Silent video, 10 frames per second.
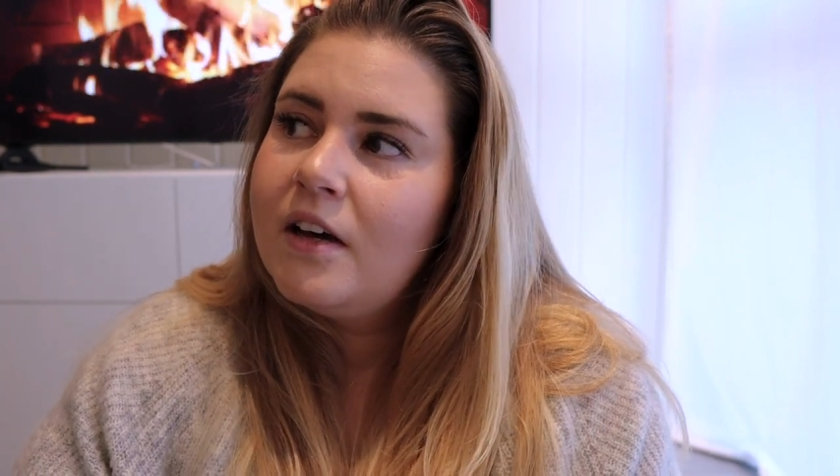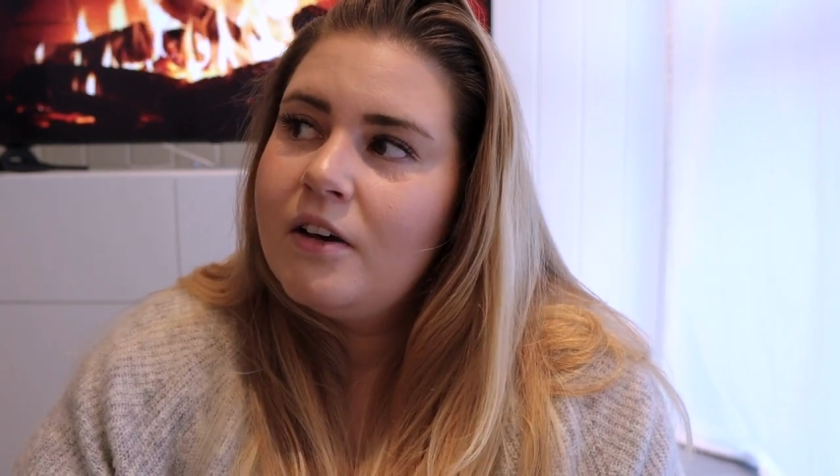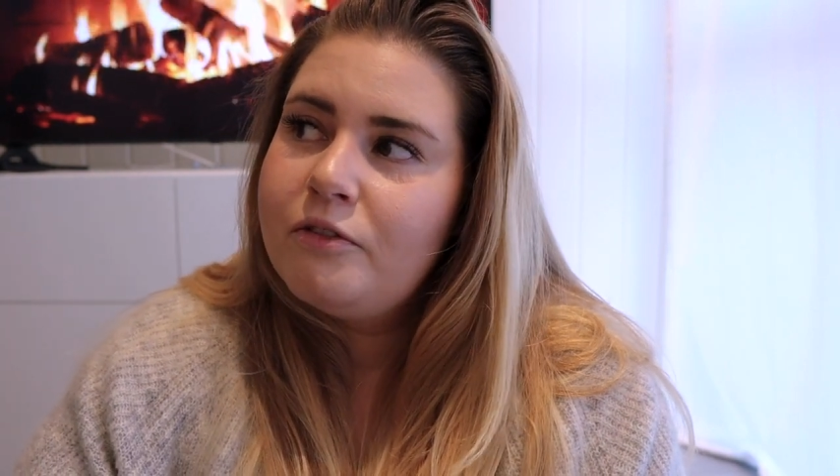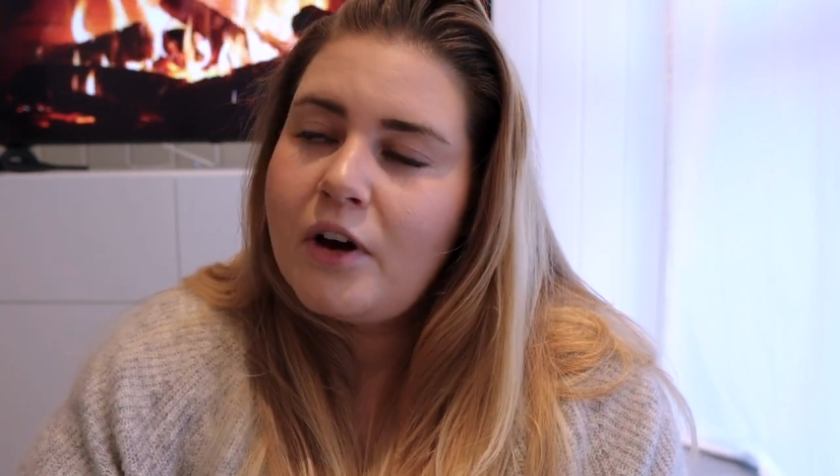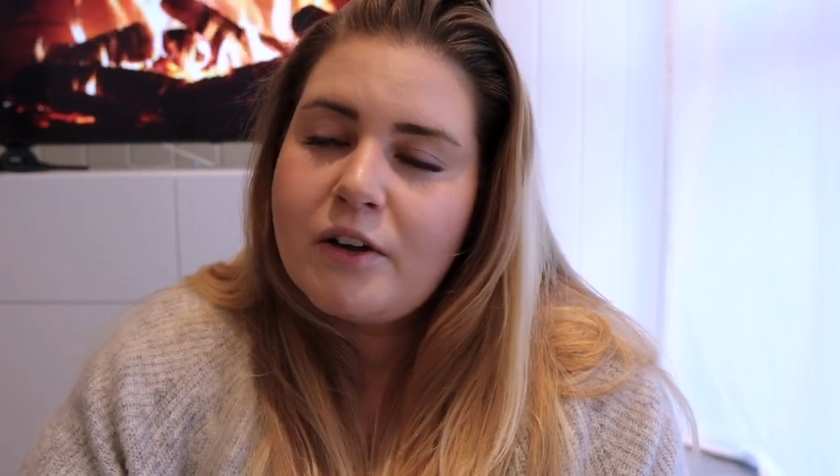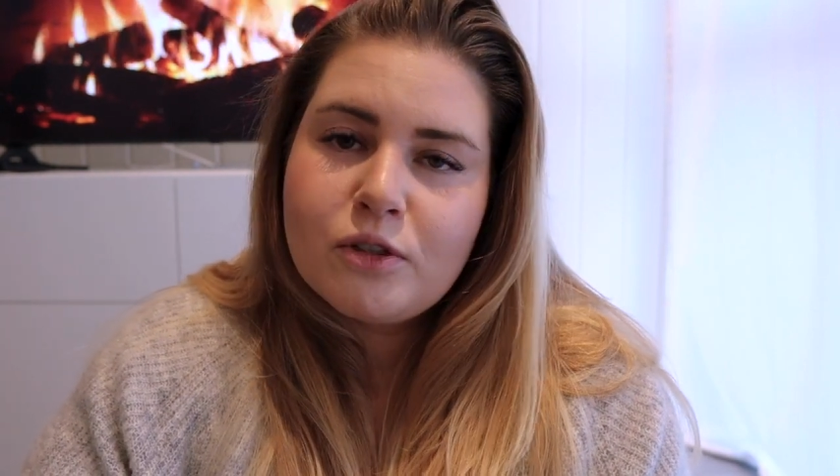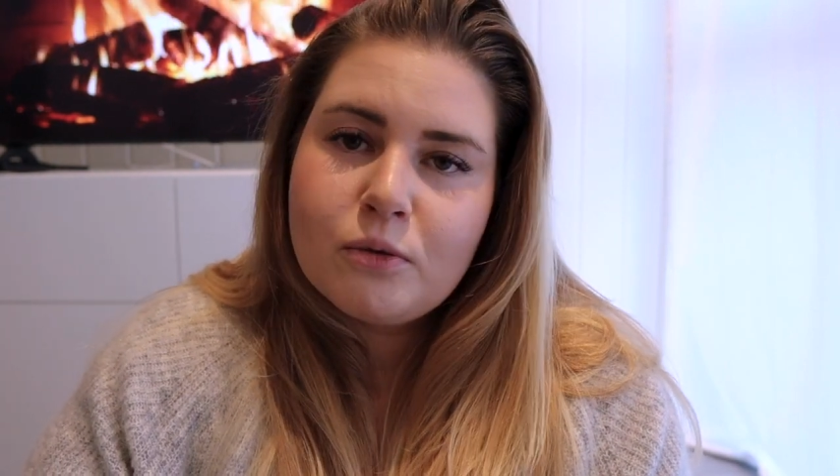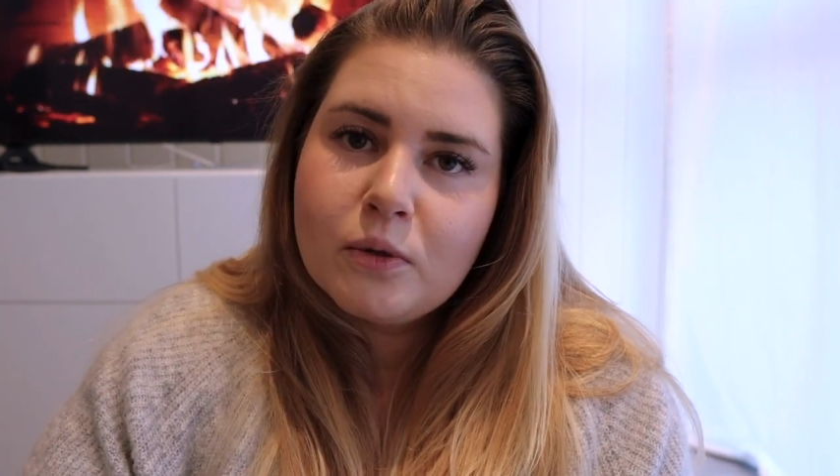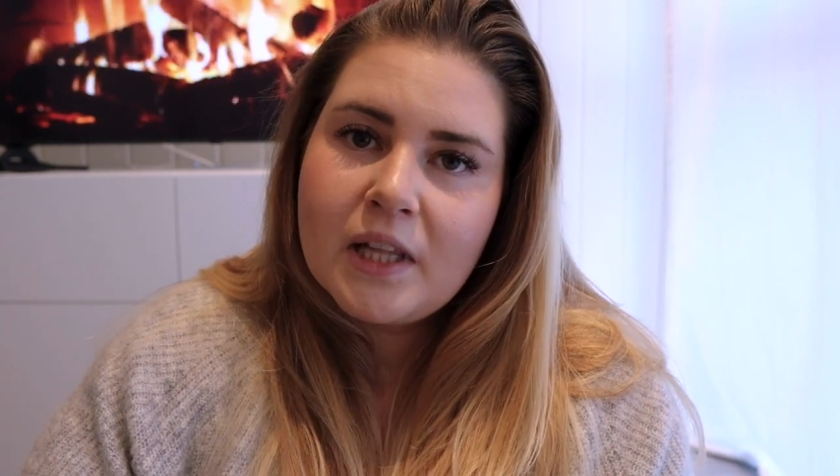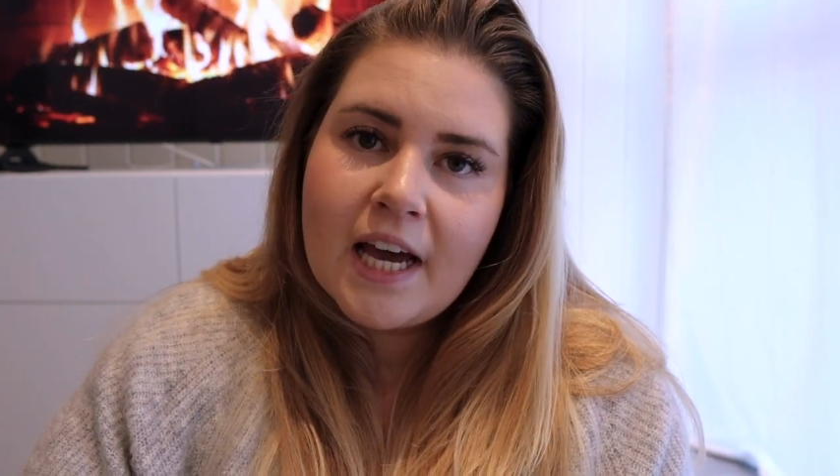5
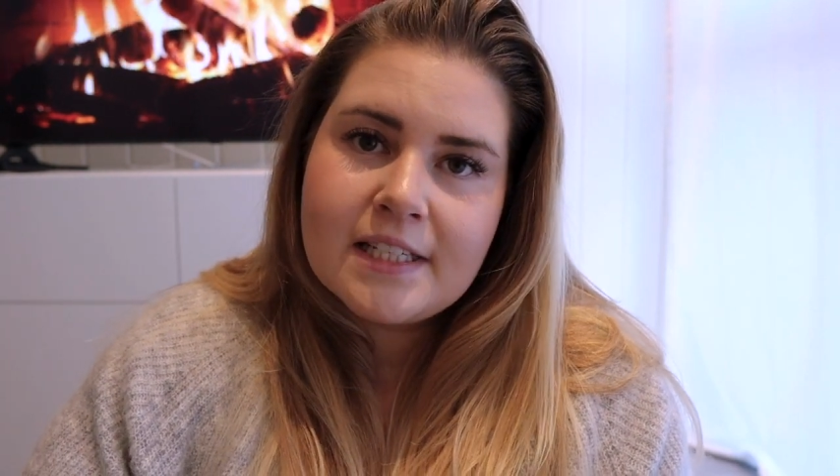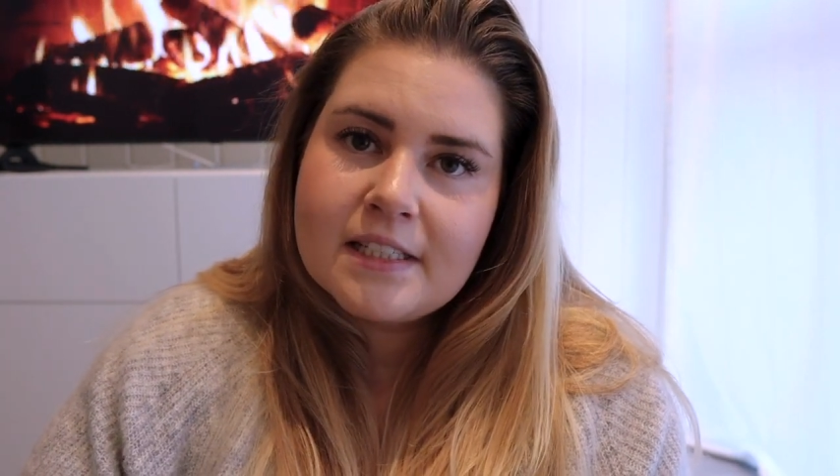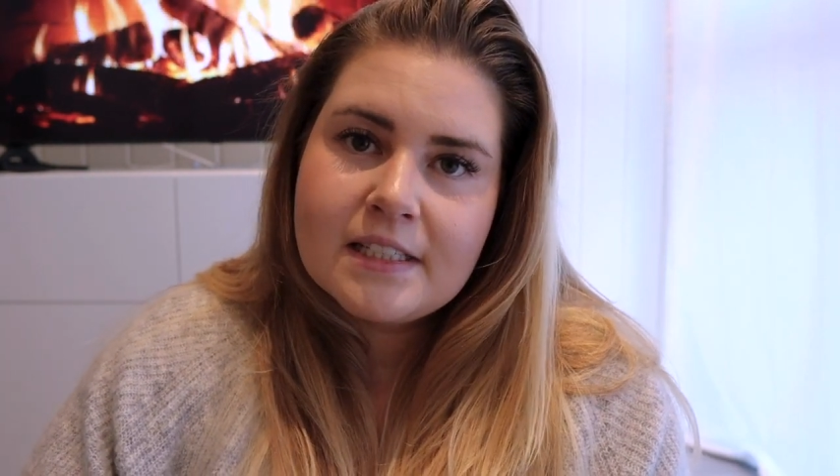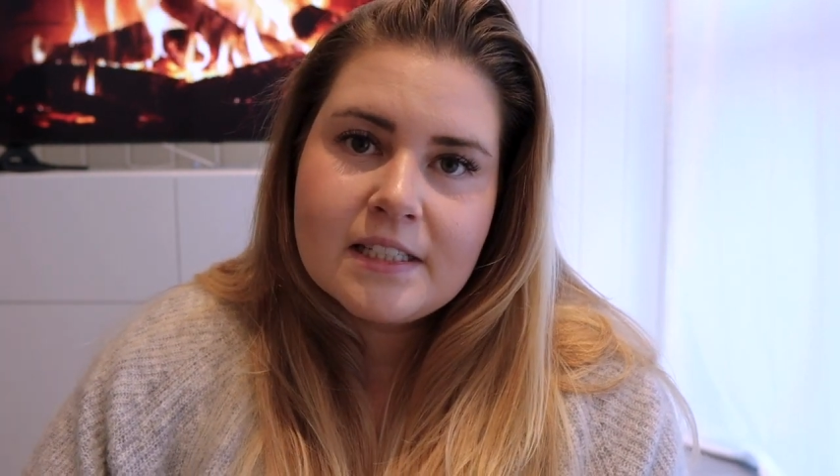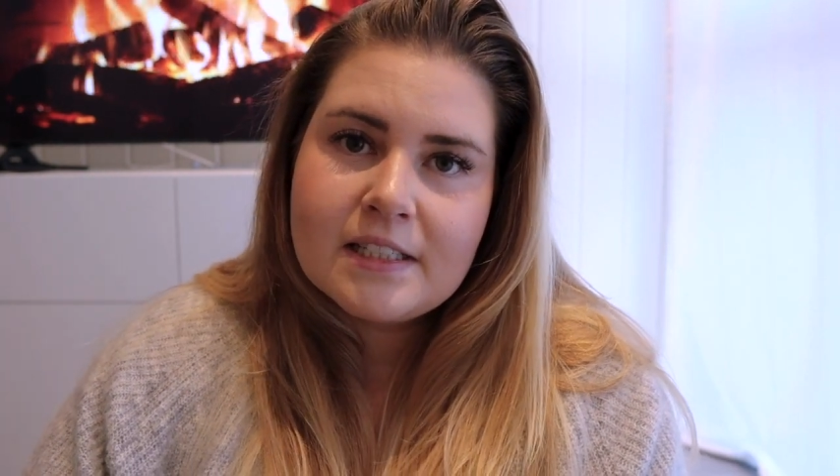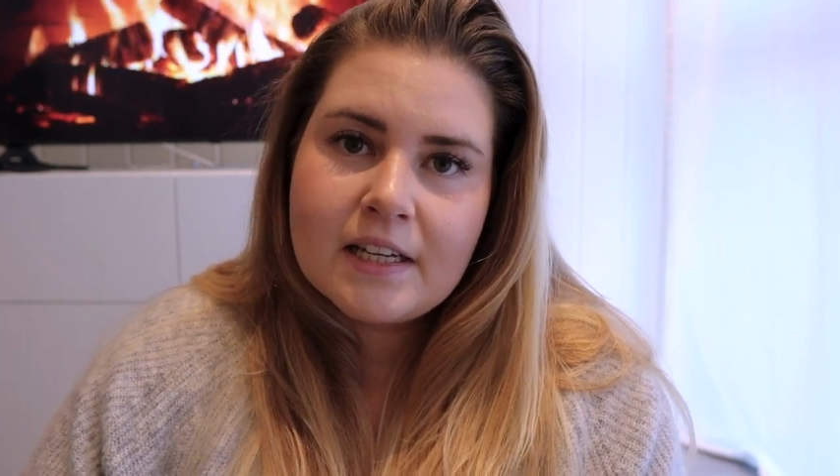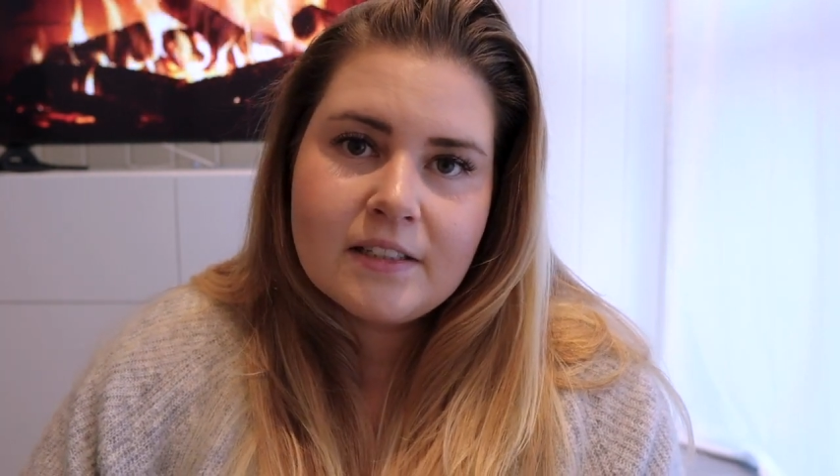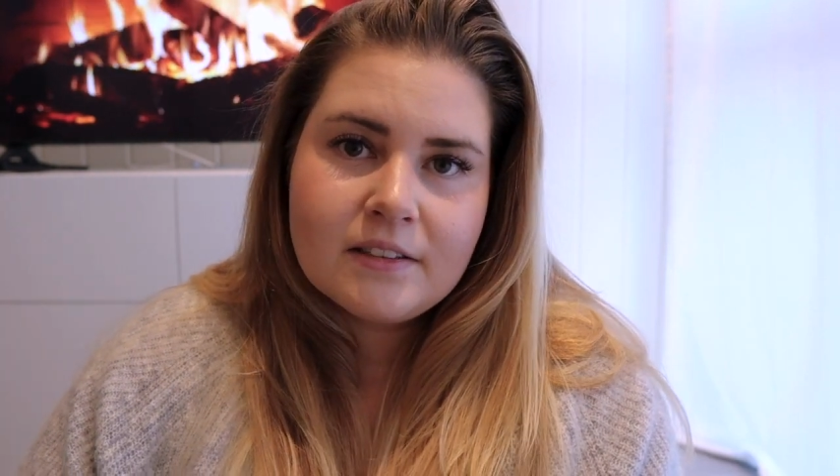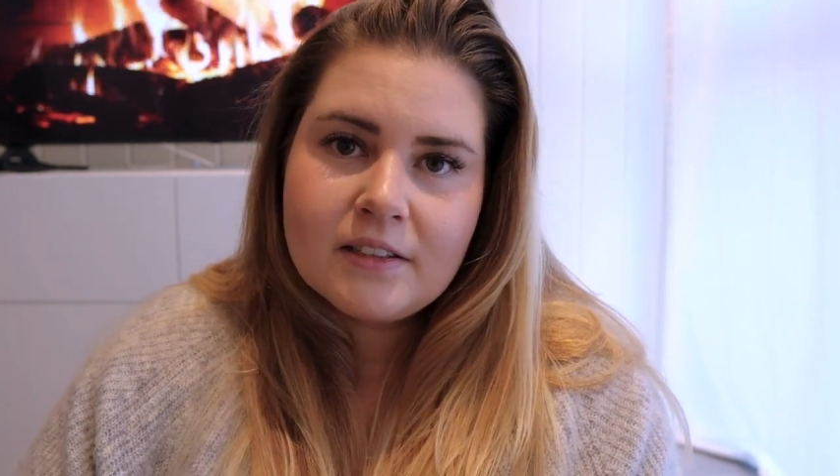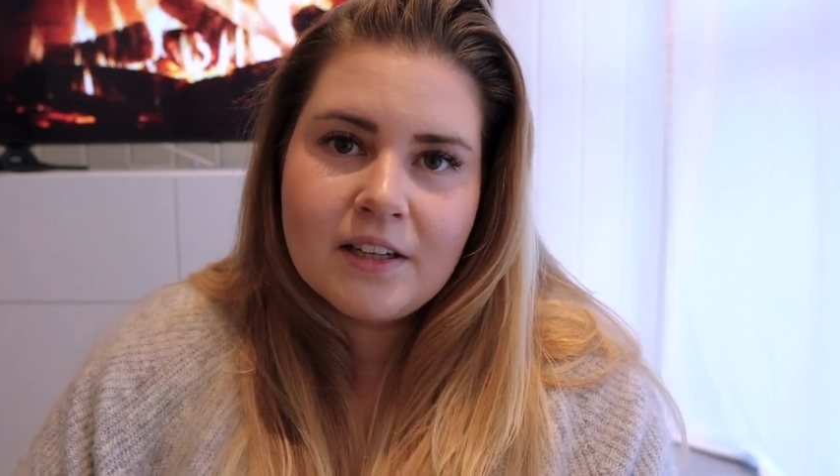school classes
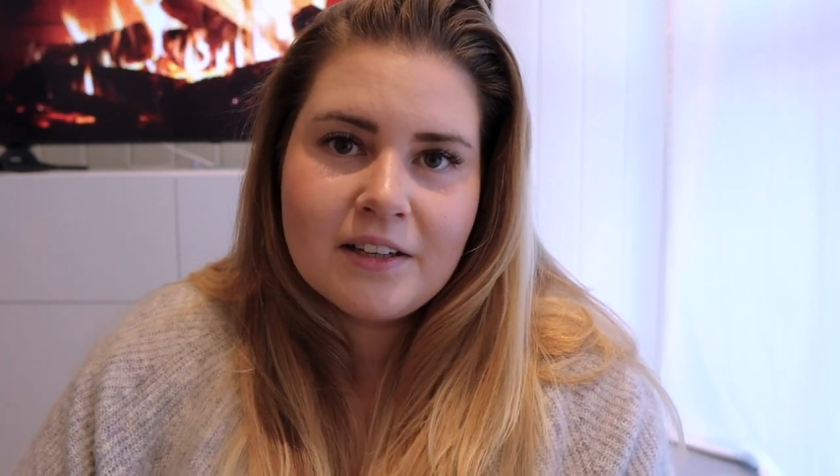and